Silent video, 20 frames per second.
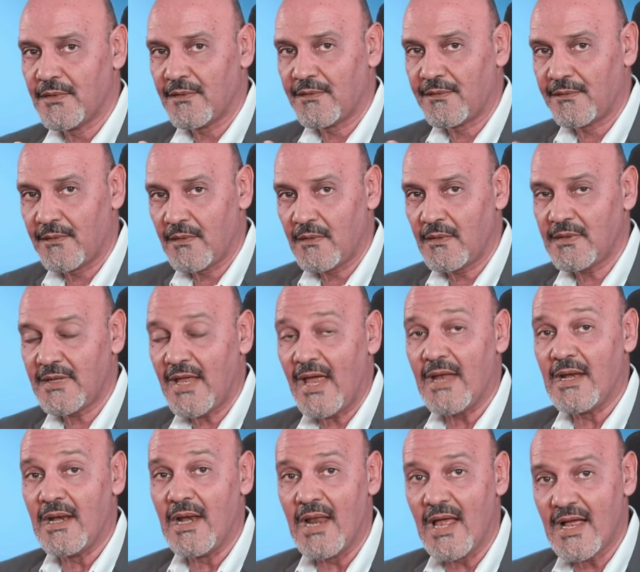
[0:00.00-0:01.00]
the third
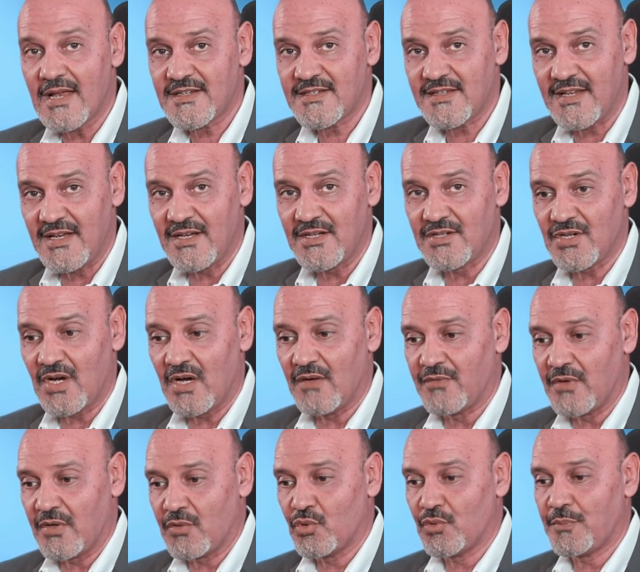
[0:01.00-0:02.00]
and last stage
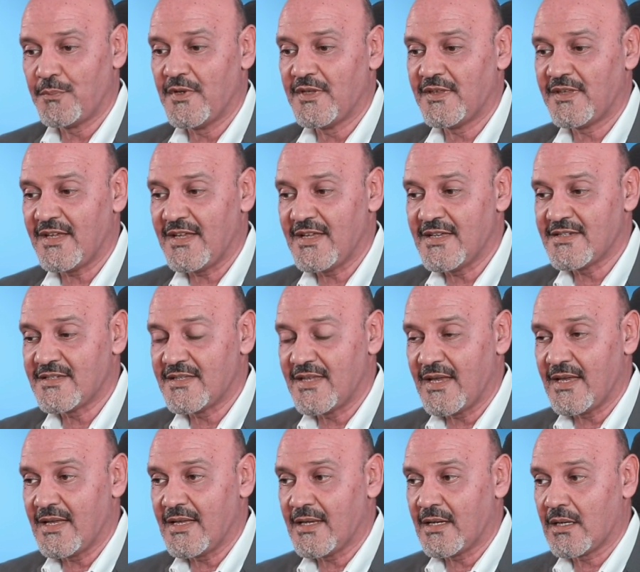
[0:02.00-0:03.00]
of recruitment is
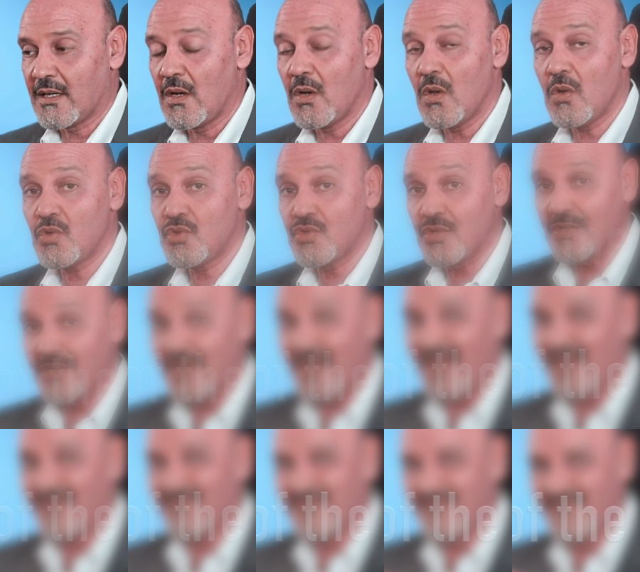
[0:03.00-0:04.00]
the closure
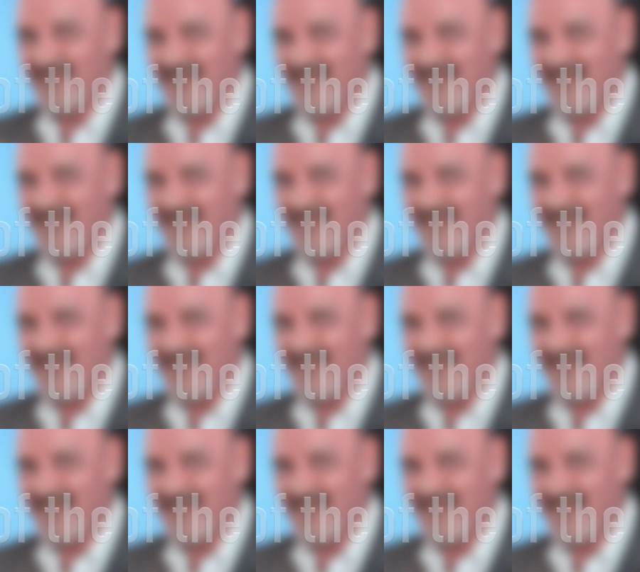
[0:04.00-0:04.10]
of the